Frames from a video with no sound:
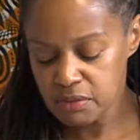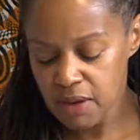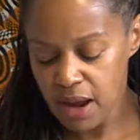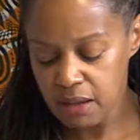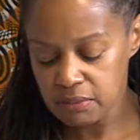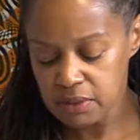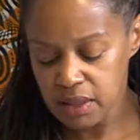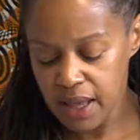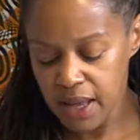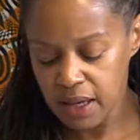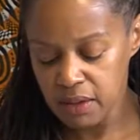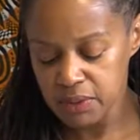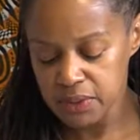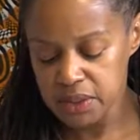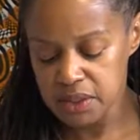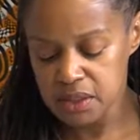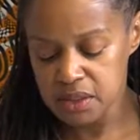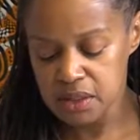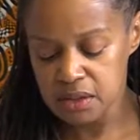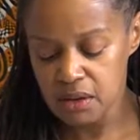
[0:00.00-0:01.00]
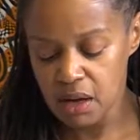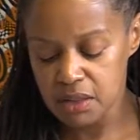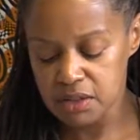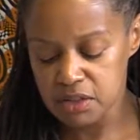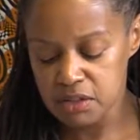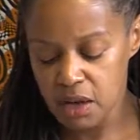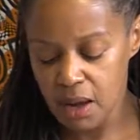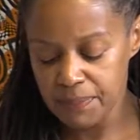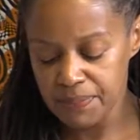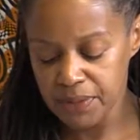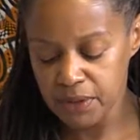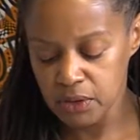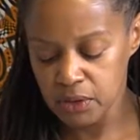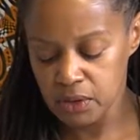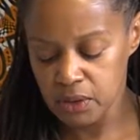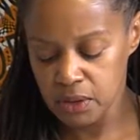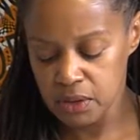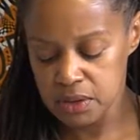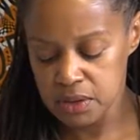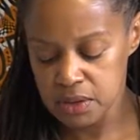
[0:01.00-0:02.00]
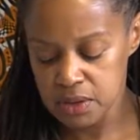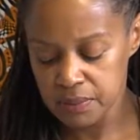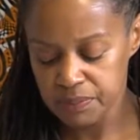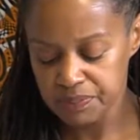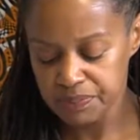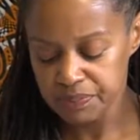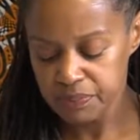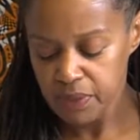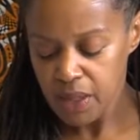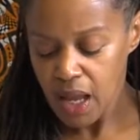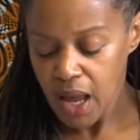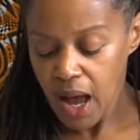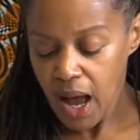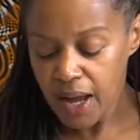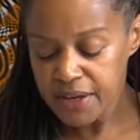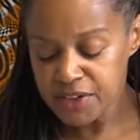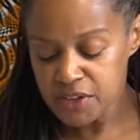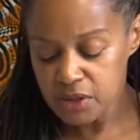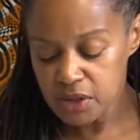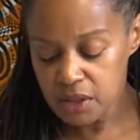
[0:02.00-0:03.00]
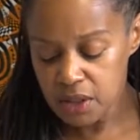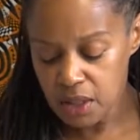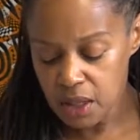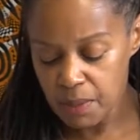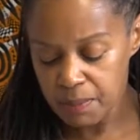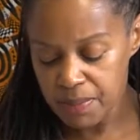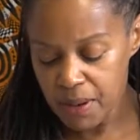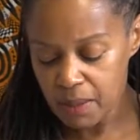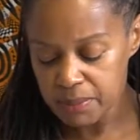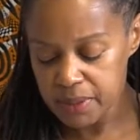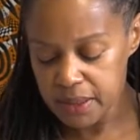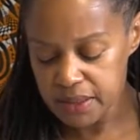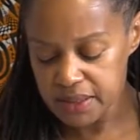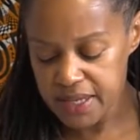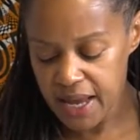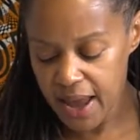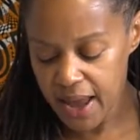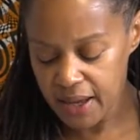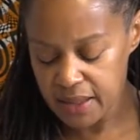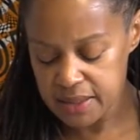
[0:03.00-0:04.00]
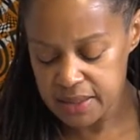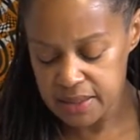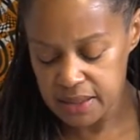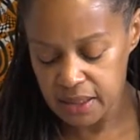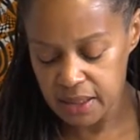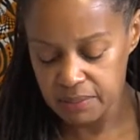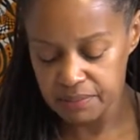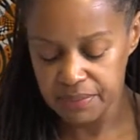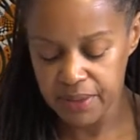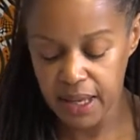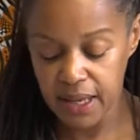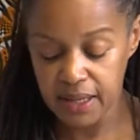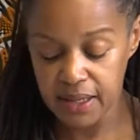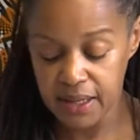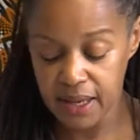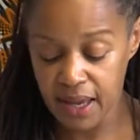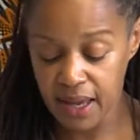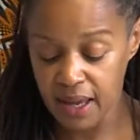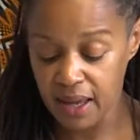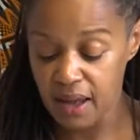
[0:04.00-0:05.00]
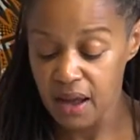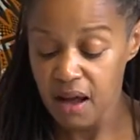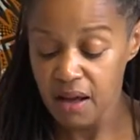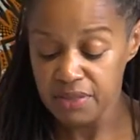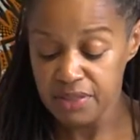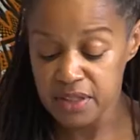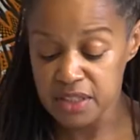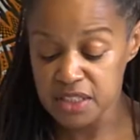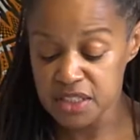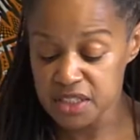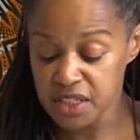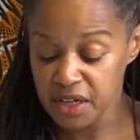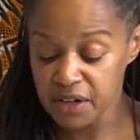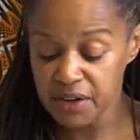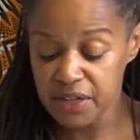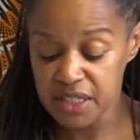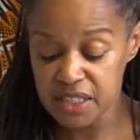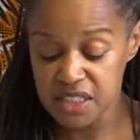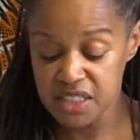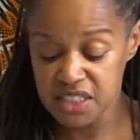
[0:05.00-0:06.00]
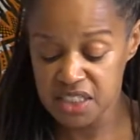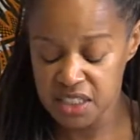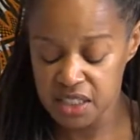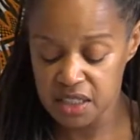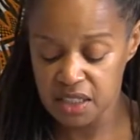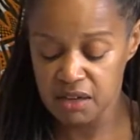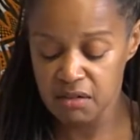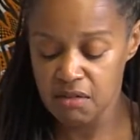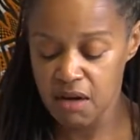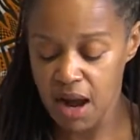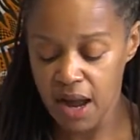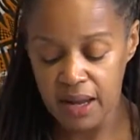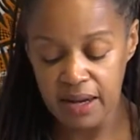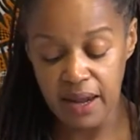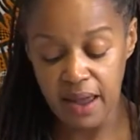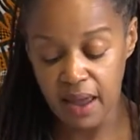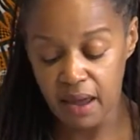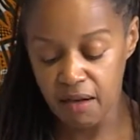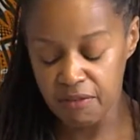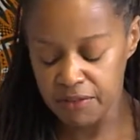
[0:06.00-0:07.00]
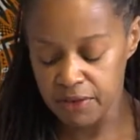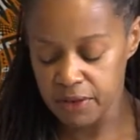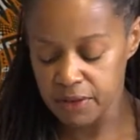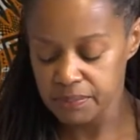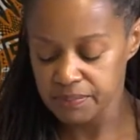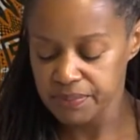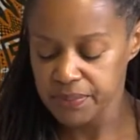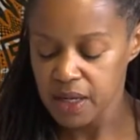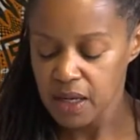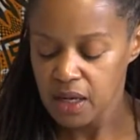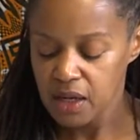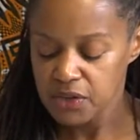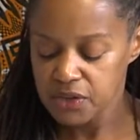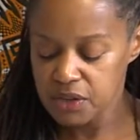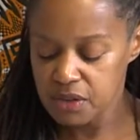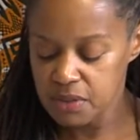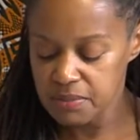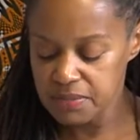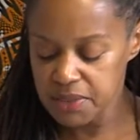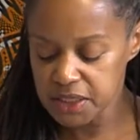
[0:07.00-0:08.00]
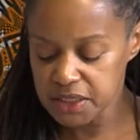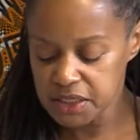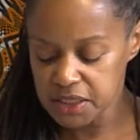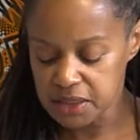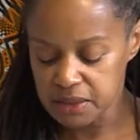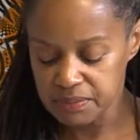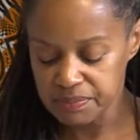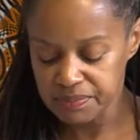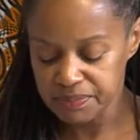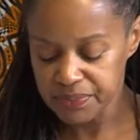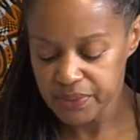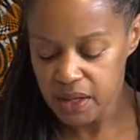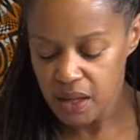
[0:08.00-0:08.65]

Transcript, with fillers: around language did not stop the girls. I took a public taxi, aka the scariest jitney ride ever, to the mission.